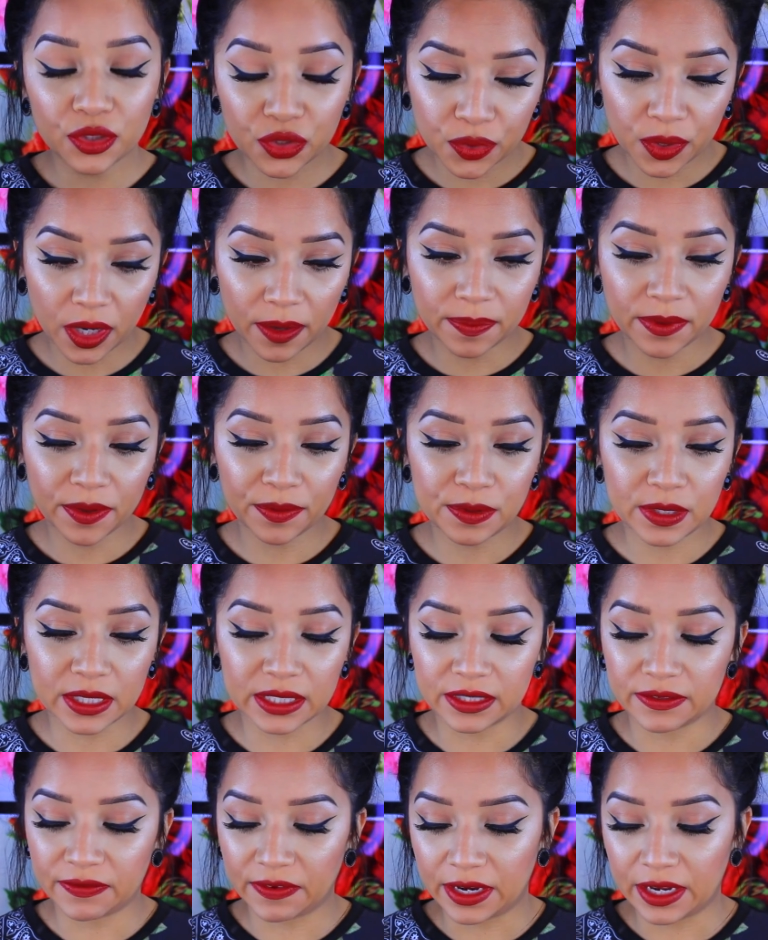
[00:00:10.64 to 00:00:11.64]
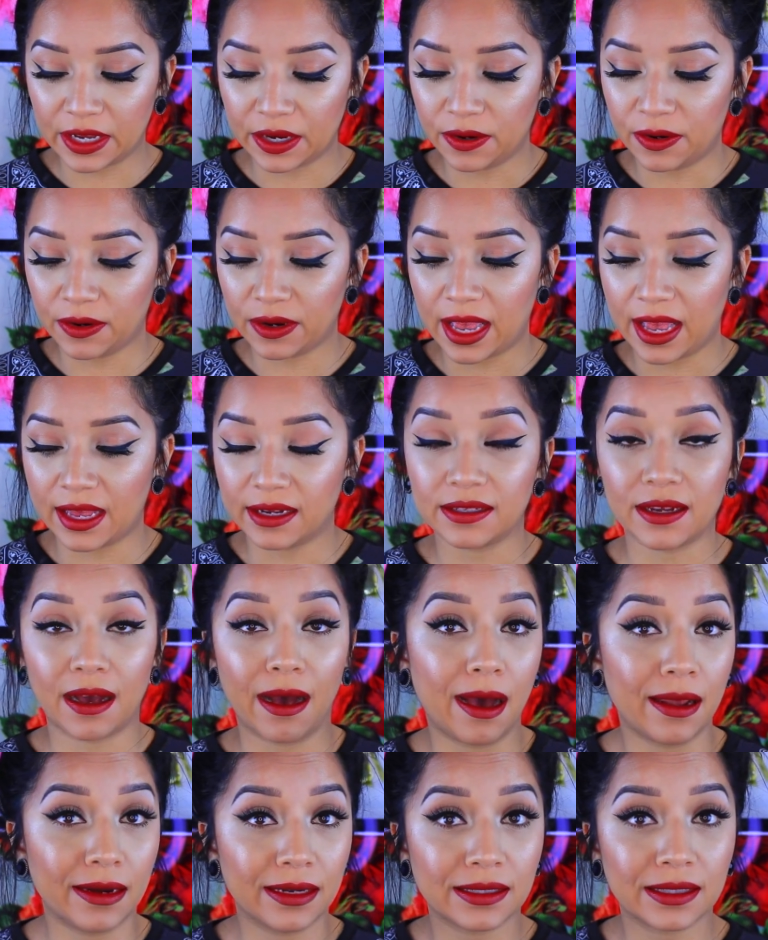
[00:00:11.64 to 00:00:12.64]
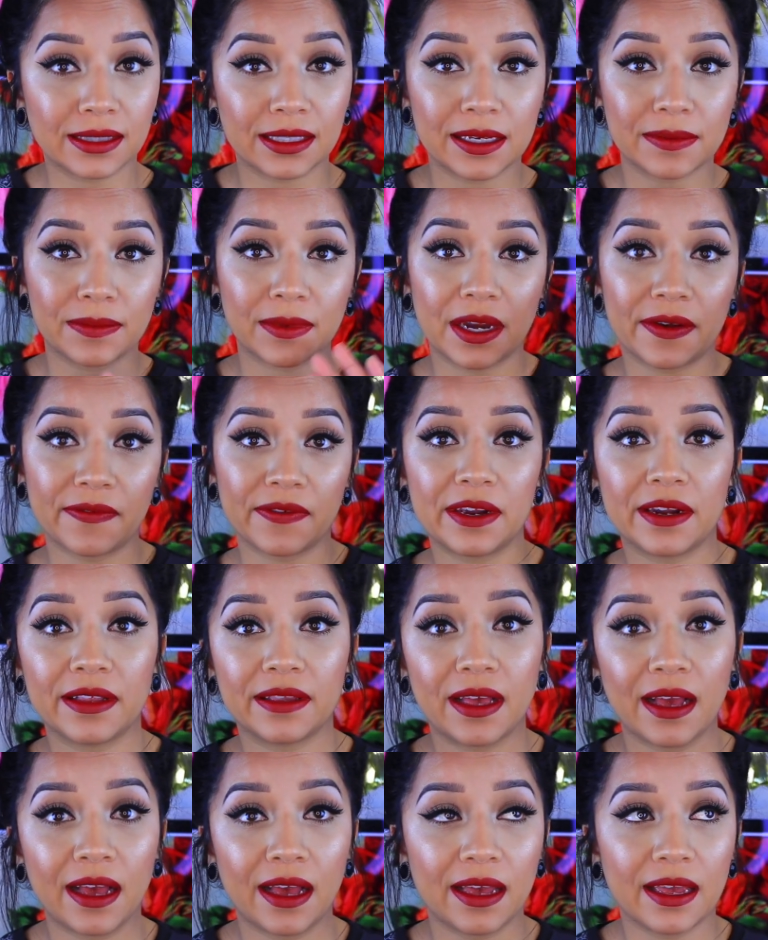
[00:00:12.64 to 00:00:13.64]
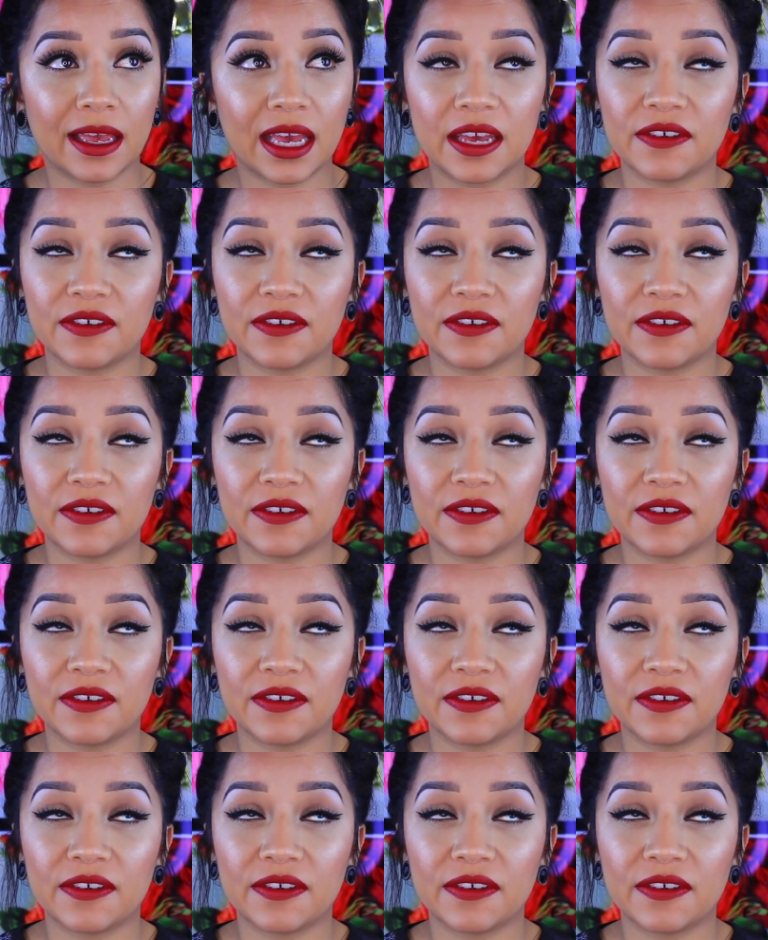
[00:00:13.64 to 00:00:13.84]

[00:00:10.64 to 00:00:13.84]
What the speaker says: to upload this video, and honestly, I'm not even gonna lie,